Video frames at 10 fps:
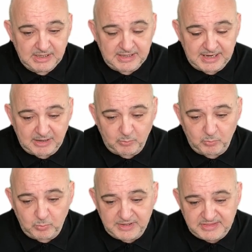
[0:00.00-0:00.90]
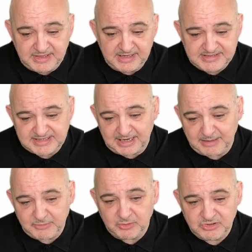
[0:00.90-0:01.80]
Now with this,
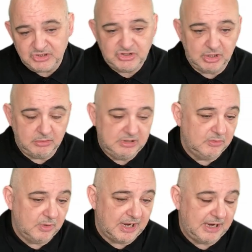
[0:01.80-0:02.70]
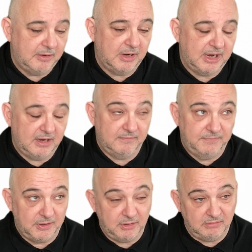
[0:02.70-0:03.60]
I'm going to show you how
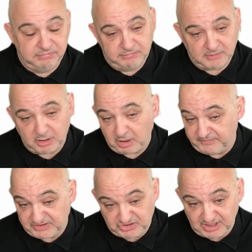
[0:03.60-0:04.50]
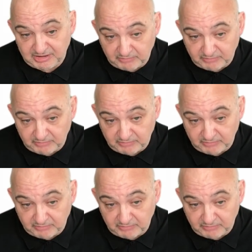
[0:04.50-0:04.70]
for all of this year,